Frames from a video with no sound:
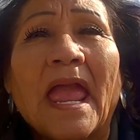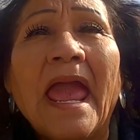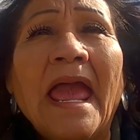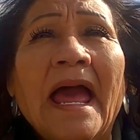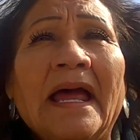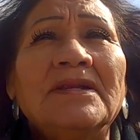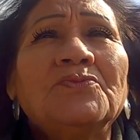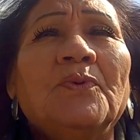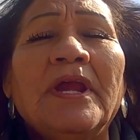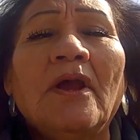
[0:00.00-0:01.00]

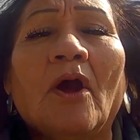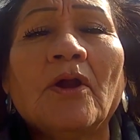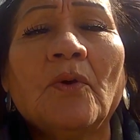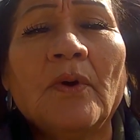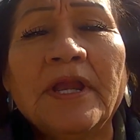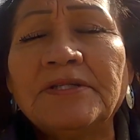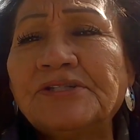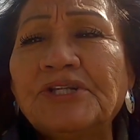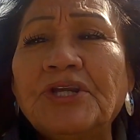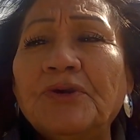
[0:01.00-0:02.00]
And we are
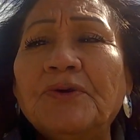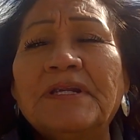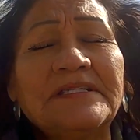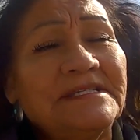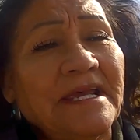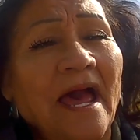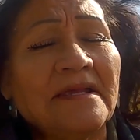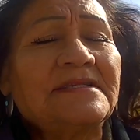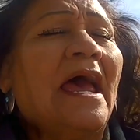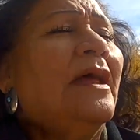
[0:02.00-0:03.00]
going to
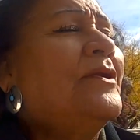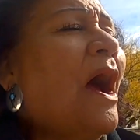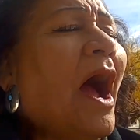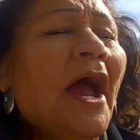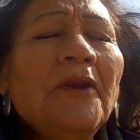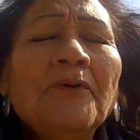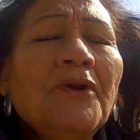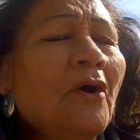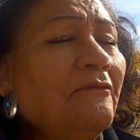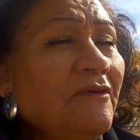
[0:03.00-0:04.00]
discuss, now I don't
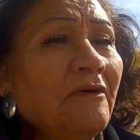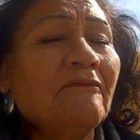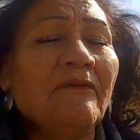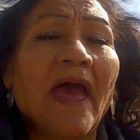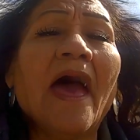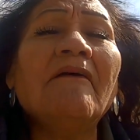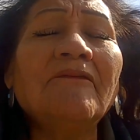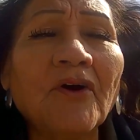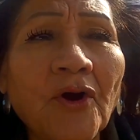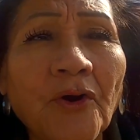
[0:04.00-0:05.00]
know if you've
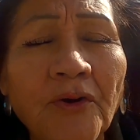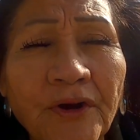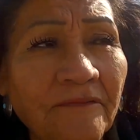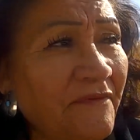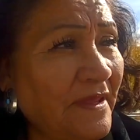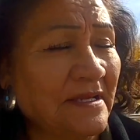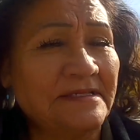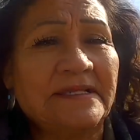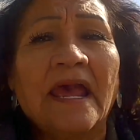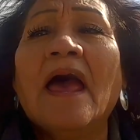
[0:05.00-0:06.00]
ever heard of
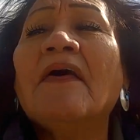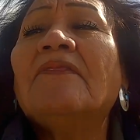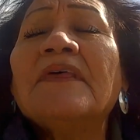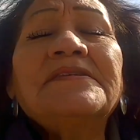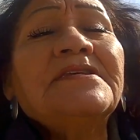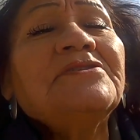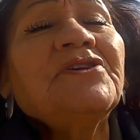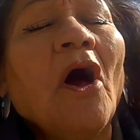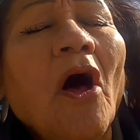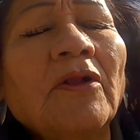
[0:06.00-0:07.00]
this. This is
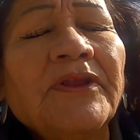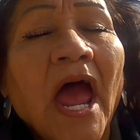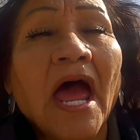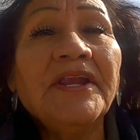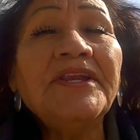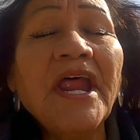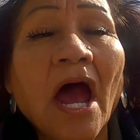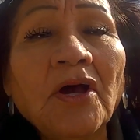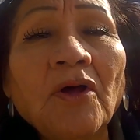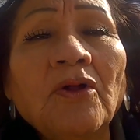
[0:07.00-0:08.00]
called
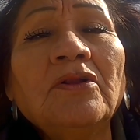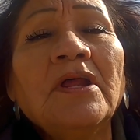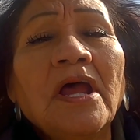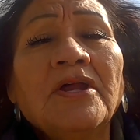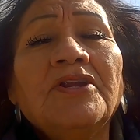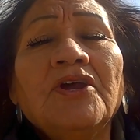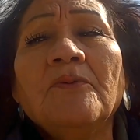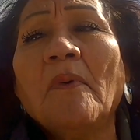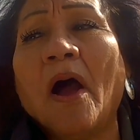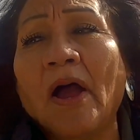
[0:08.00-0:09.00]
Knuckle
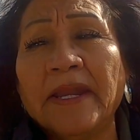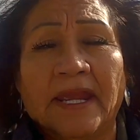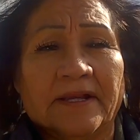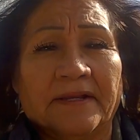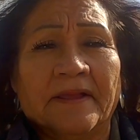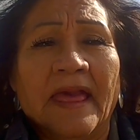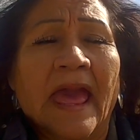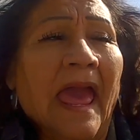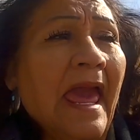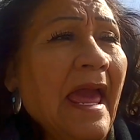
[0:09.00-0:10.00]
Mnemonic.
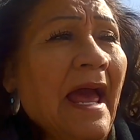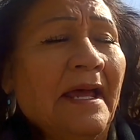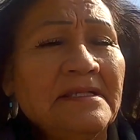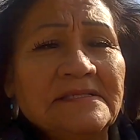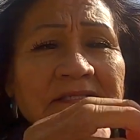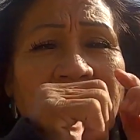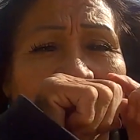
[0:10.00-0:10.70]
And